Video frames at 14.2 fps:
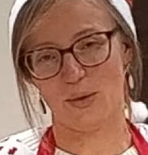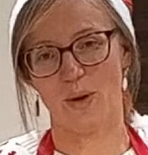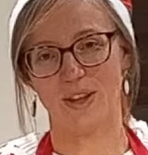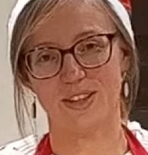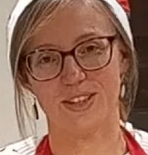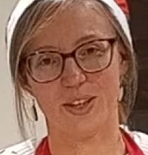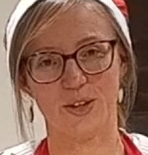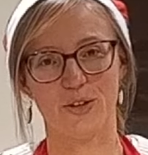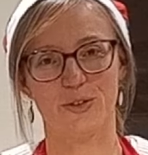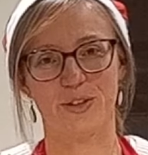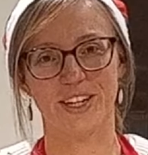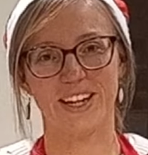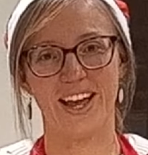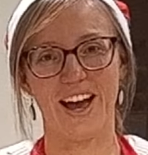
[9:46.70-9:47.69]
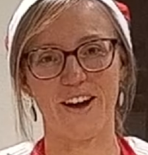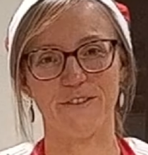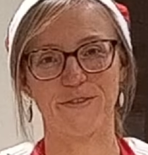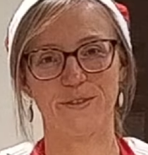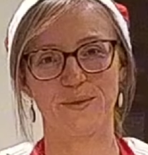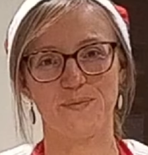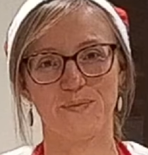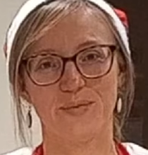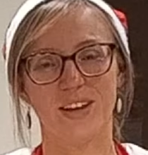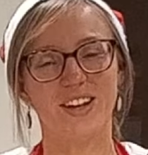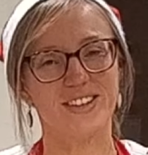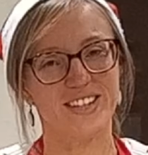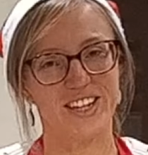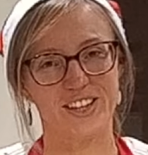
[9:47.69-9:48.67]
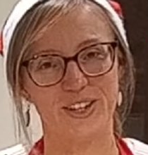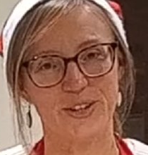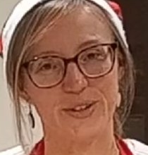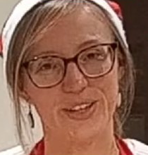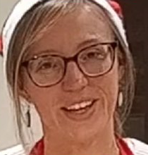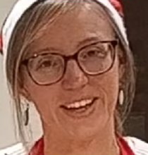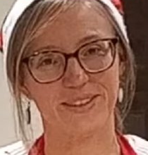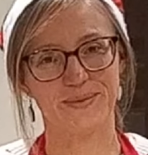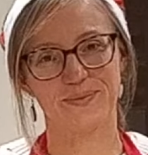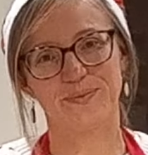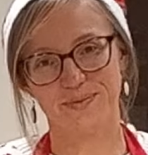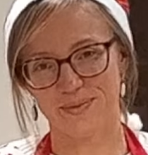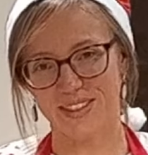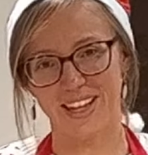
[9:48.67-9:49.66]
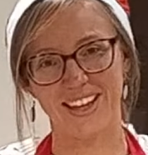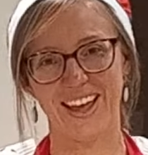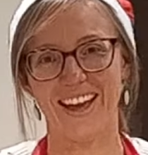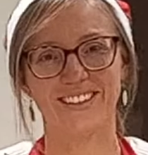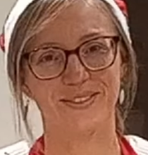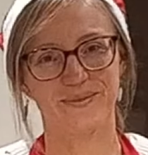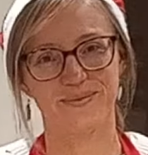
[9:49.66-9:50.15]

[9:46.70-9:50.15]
ones that you already have. I'll see you in the new year. Take care.